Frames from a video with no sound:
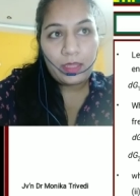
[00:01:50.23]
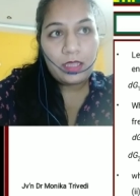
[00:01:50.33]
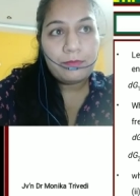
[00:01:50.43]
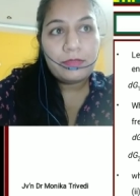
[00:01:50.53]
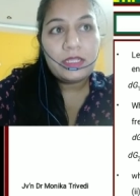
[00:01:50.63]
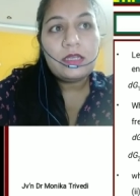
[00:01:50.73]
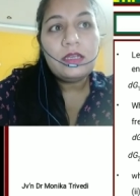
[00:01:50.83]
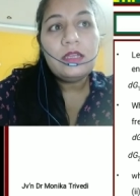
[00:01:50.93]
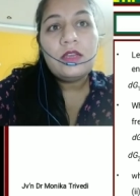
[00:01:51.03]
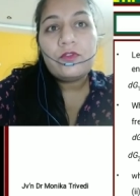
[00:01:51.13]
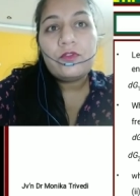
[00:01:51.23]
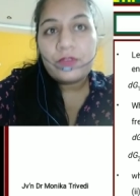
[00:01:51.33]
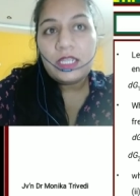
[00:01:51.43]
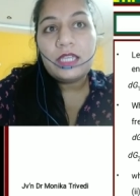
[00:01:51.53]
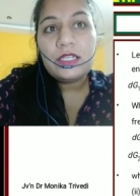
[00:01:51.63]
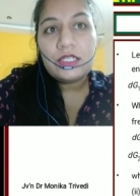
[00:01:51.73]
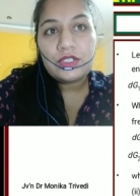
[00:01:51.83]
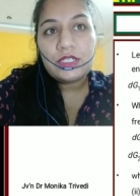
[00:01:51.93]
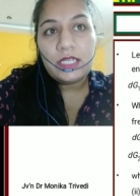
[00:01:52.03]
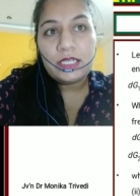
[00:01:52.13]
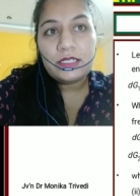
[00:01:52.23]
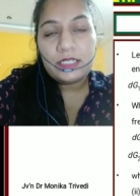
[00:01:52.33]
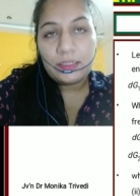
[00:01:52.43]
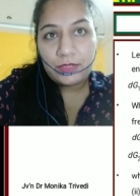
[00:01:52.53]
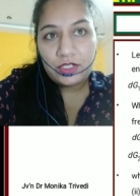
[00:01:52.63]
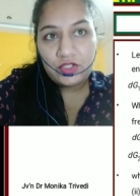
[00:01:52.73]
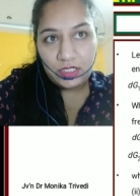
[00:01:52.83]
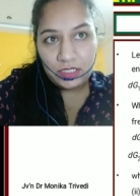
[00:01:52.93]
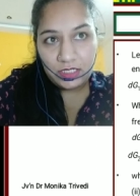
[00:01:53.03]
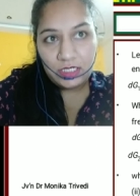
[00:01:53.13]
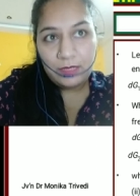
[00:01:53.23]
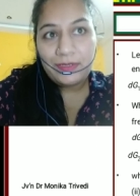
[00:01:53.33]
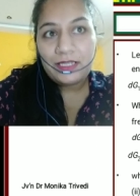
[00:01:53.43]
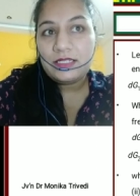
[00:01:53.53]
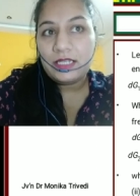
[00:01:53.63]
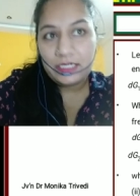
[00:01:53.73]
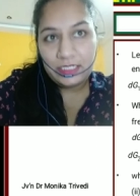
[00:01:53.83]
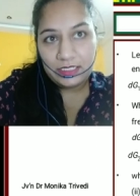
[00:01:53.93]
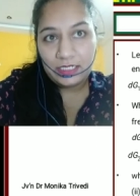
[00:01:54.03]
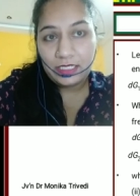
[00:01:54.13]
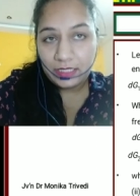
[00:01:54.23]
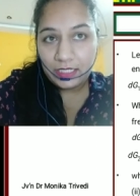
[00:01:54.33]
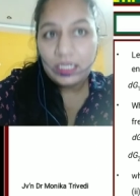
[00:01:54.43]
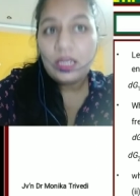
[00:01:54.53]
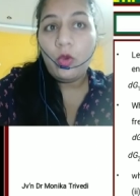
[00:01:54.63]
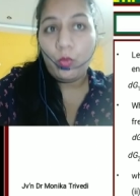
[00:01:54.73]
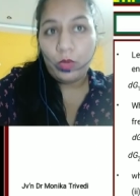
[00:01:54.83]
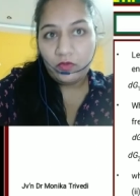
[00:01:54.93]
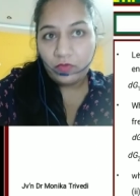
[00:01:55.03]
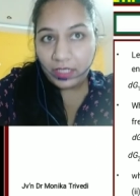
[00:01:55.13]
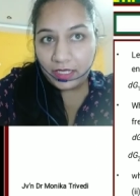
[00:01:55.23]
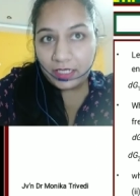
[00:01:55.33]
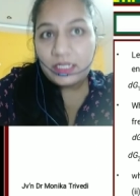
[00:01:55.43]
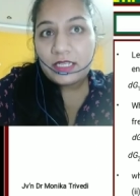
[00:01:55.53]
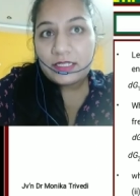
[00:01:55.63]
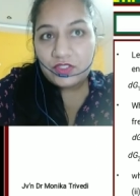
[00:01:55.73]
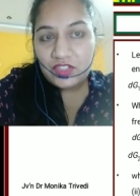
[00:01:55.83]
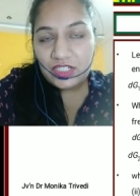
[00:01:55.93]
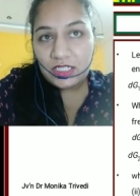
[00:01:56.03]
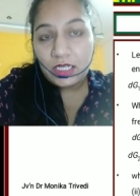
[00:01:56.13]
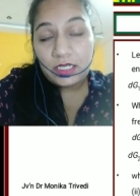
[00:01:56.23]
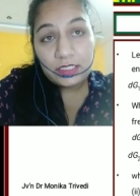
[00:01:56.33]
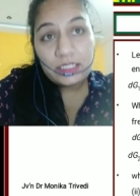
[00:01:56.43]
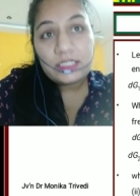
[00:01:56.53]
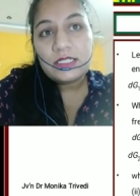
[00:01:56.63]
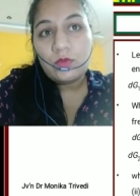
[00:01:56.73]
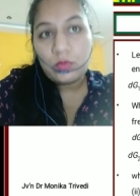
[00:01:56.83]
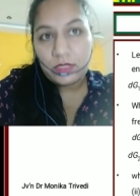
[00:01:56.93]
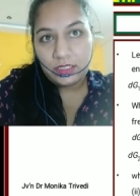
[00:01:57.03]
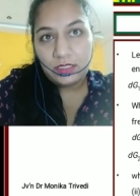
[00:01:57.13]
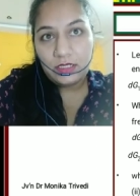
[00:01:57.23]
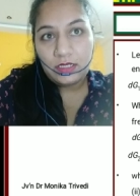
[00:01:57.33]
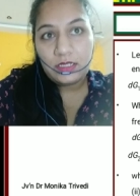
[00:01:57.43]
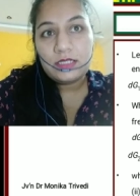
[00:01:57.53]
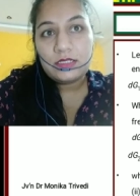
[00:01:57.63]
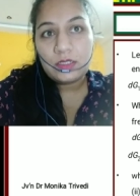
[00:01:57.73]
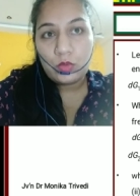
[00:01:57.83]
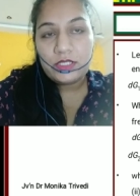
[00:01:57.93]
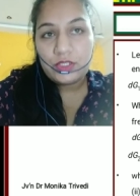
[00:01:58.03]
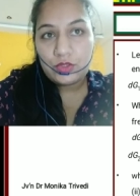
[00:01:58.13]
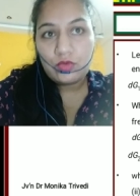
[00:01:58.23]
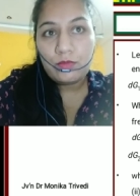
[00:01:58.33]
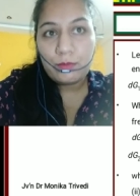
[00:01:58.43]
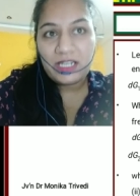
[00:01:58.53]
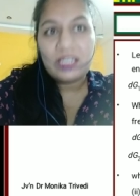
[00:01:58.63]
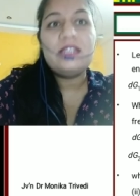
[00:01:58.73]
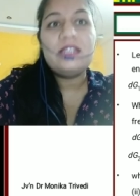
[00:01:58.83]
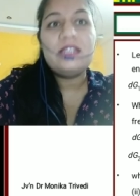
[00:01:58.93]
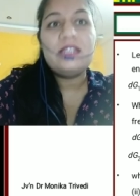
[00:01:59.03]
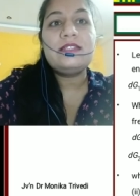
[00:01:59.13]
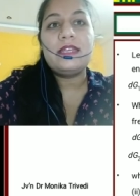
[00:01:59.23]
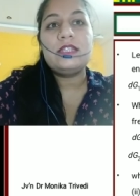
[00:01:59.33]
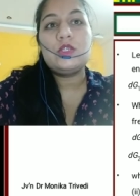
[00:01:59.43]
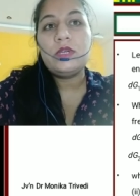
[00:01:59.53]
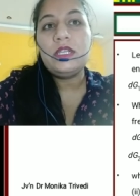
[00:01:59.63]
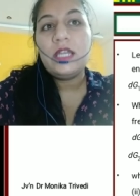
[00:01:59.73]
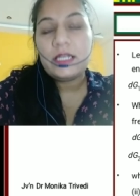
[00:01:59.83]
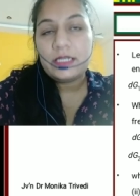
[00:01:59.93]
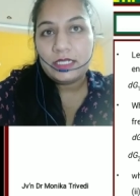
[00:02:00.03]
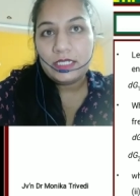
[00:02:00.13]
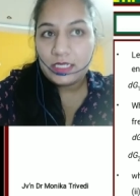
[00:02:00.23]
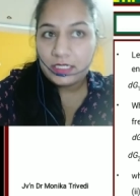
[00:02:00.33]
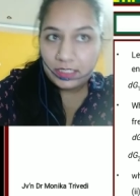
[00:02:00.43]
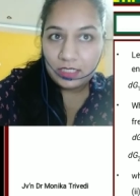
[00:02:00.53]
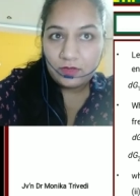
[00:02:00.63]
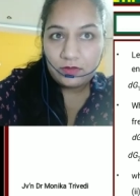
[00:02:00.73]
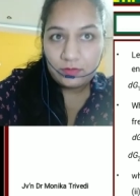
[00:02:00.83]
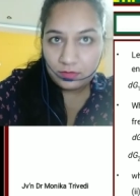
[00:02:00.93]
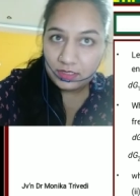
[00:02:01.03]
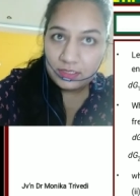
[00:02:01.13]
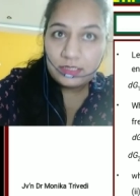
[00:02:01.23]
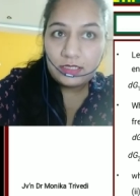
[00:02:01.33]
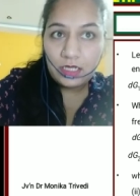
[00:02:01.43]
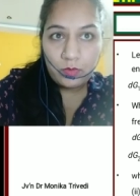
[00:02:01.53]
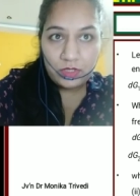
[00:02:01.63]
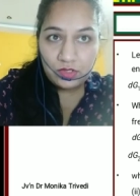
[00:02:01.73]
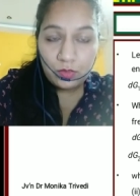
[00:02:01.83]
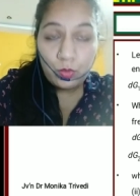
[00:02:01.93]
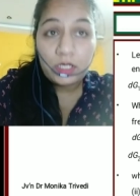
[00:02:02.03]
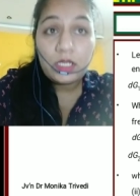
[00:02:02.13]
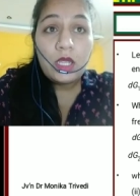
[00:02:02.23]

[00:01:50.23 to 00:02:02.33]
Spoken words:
be the free energy at the temperature T plus dT. Then what we get? dG1 is equals to minus S1 dt. This is the equation 1,